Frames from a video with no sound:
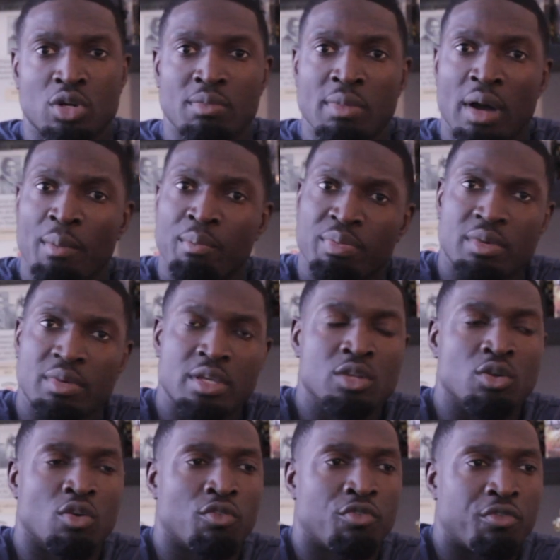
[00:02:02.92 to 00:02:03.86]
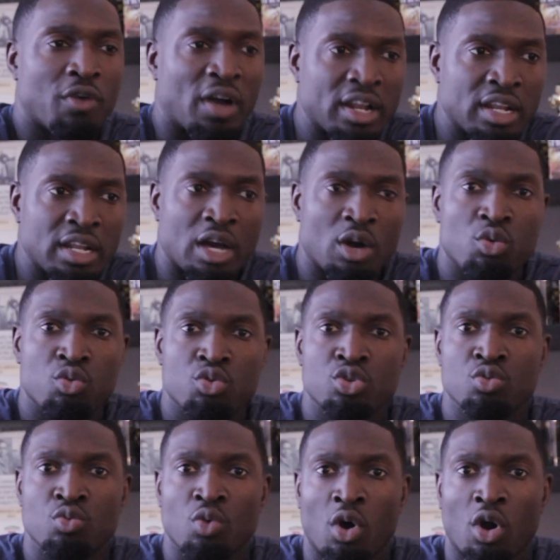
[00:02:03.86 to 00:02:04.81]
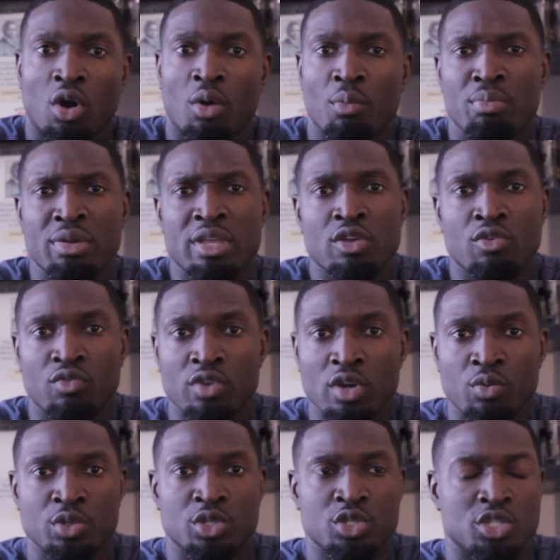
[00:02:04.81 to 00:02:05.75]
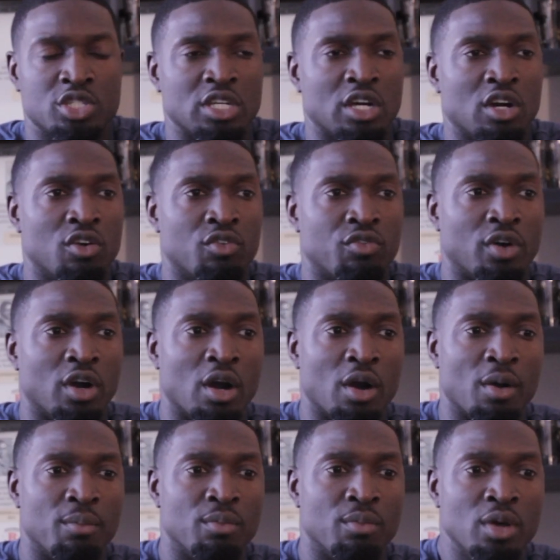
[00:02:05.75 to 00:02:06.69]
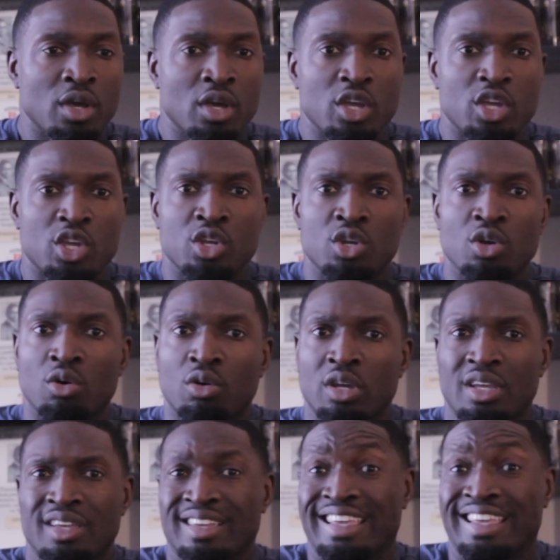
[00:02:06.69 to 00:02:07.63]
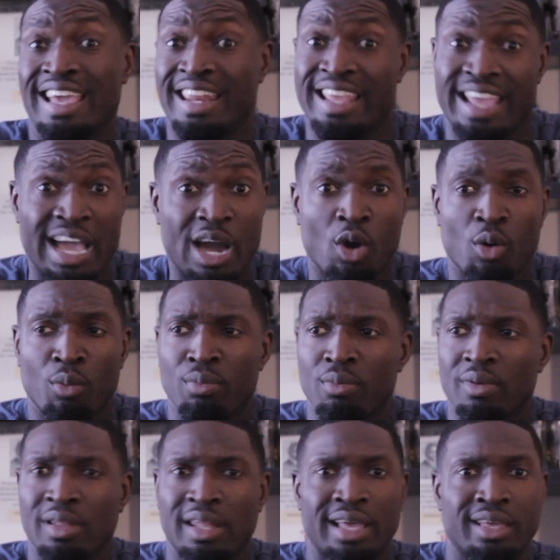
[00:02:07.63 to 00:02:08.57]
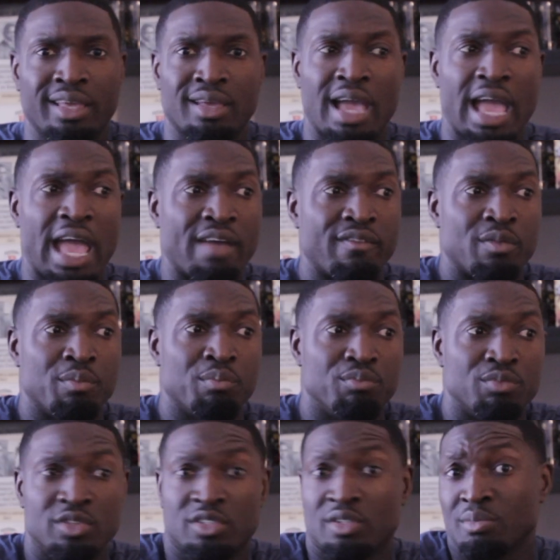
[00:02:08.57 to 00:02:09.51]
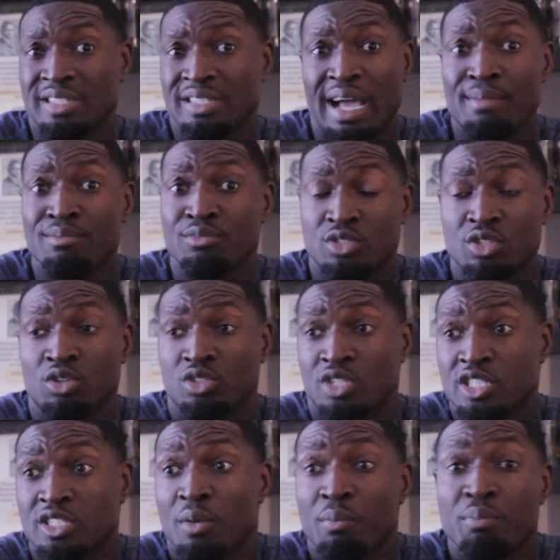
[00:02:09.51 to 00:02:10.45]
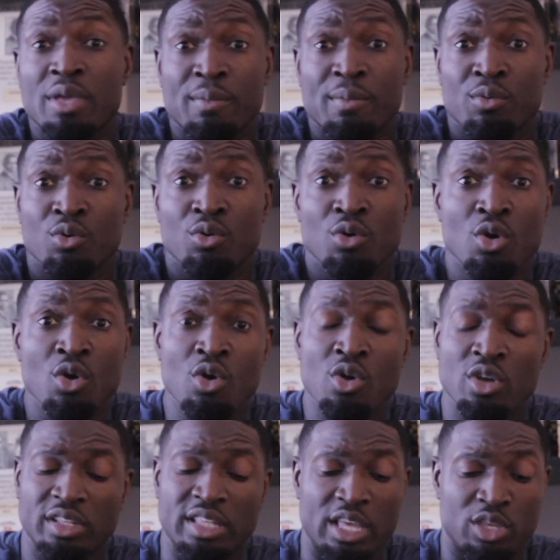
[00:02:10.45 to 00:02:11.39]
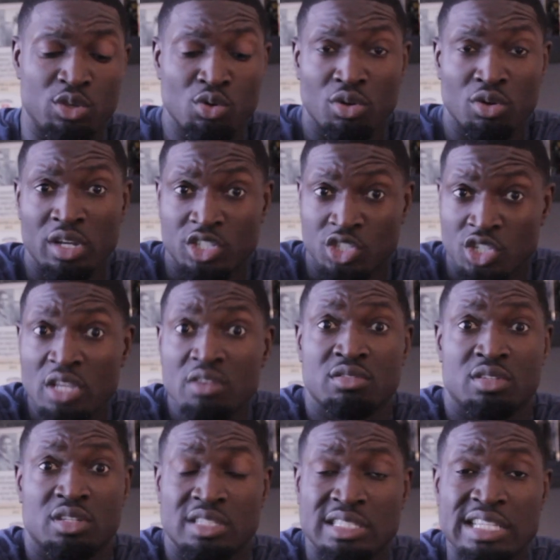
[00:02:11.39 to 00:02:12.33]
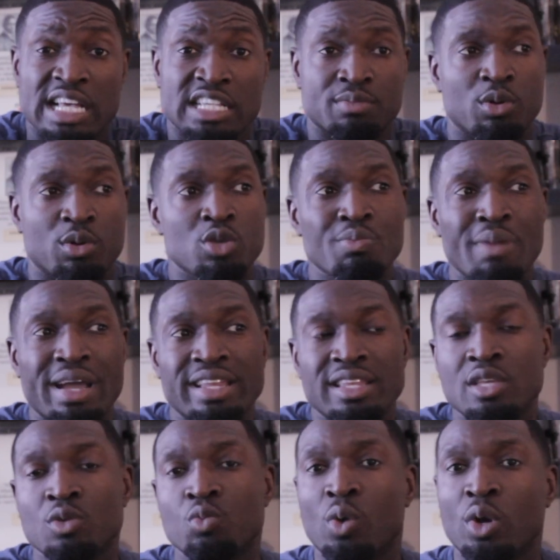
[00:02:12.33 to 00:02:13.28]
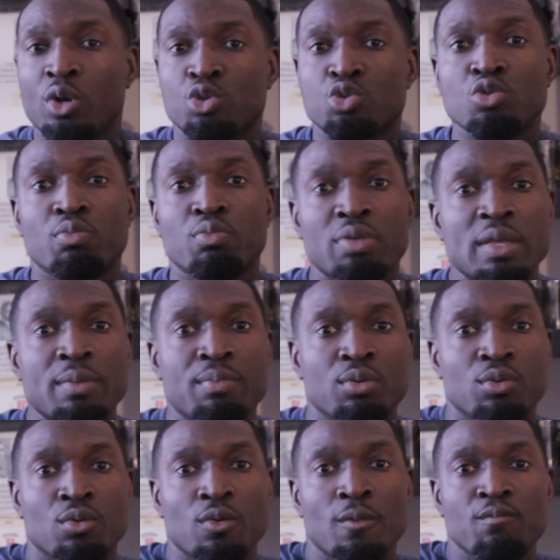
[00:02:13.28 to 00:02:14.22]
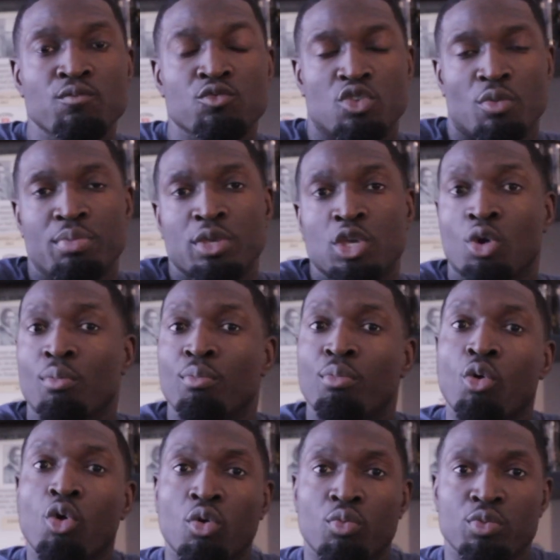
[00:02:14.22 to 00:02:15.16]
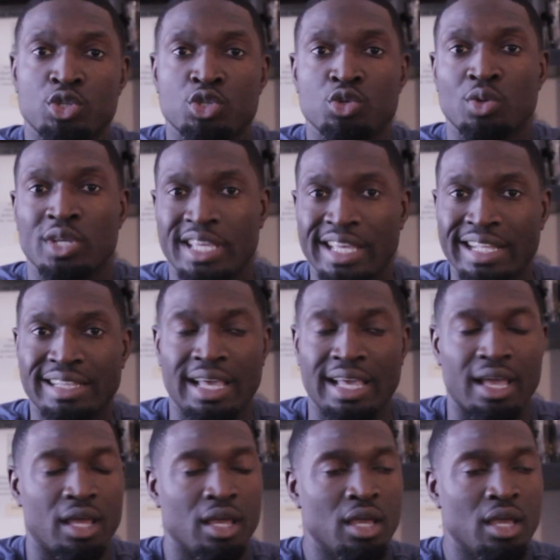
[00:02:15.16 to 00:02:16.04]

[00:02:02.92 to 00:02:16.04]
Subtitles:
about, you know, finding out who you are, being real with yourself, you know, getting help, like having, sometimes, you know, there's some people that you're going to achieve success, but you might need one or two people to be on board with you to get that.